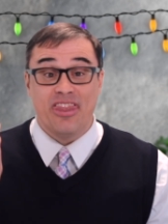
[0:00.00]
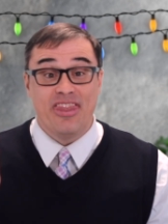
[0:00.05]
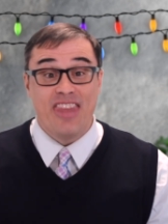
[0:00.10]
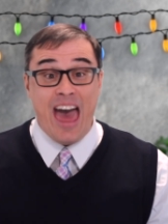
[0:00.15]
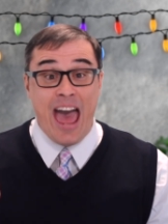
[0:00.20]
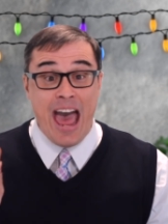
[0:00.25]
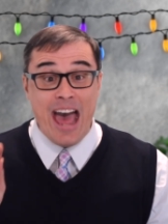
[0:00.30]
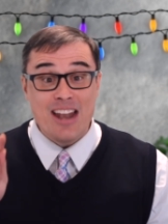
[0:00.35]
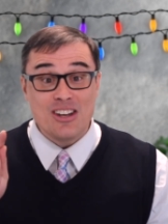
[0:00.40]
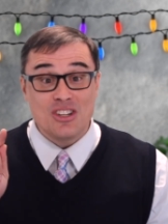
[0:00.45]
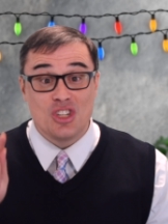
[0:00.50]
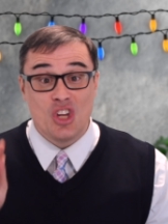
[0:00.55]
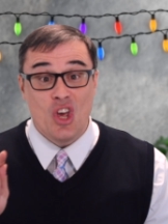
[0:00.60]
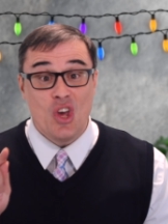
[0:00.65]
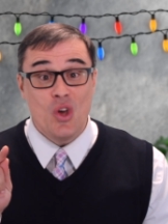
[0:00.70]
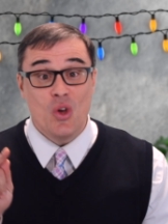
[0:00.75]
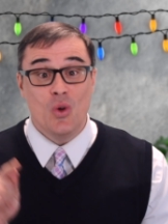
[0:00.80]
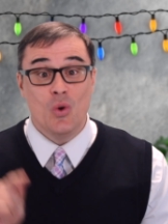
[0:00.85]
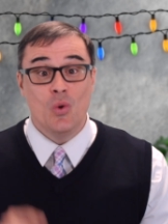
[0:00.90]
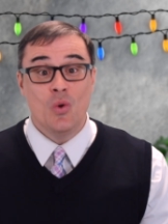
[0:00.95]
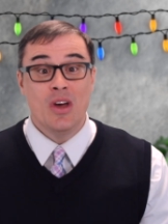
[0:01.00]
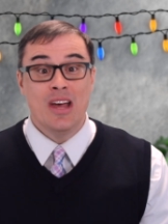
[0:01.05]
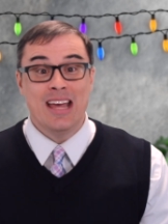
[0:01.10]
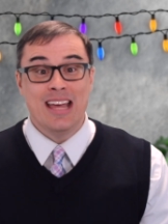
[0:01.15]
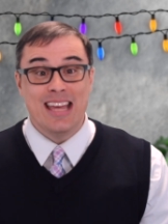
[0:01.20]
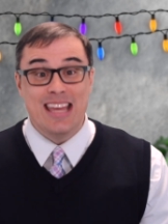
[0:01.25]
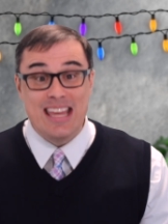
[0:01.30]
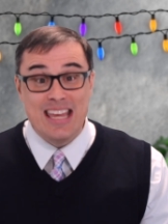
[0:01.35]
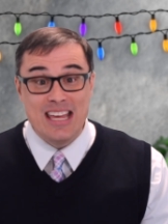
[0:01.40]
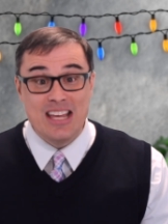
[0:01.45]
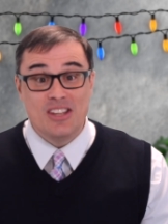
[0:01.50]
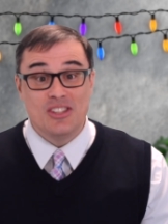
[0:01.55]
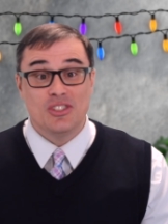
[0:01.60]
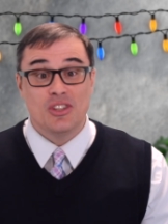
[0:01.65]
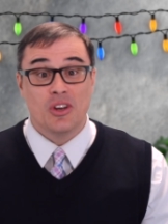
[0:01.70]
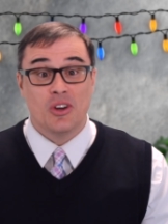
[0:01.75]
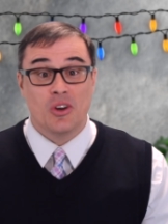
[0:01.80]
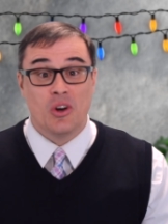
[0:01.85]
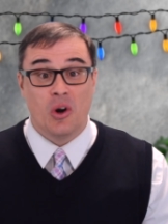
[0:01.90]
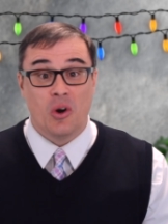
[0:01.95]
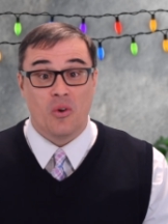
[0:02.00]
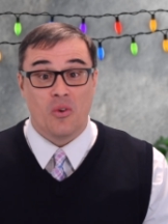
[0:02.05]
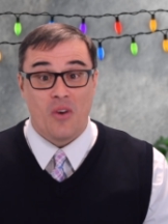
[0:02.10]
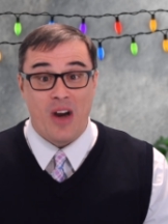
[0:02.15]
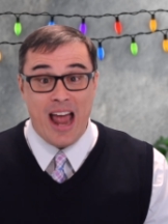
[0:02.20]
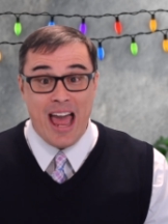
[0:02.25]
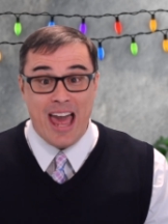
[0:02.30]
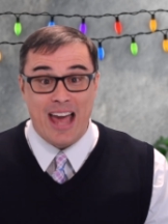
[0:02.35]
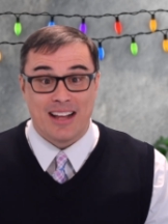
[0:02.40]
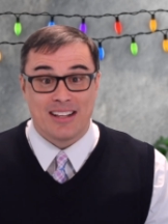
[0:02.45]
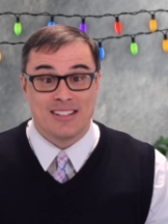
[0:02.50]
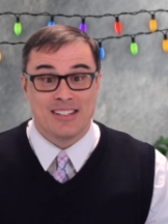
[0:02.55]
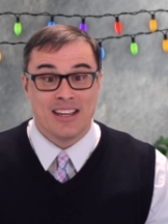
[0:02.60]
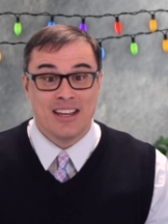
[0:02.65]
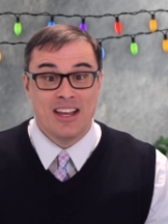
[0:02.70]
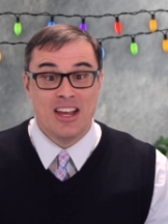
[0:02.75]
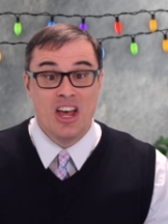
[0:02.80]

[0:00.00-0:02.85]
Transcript: That too is correct.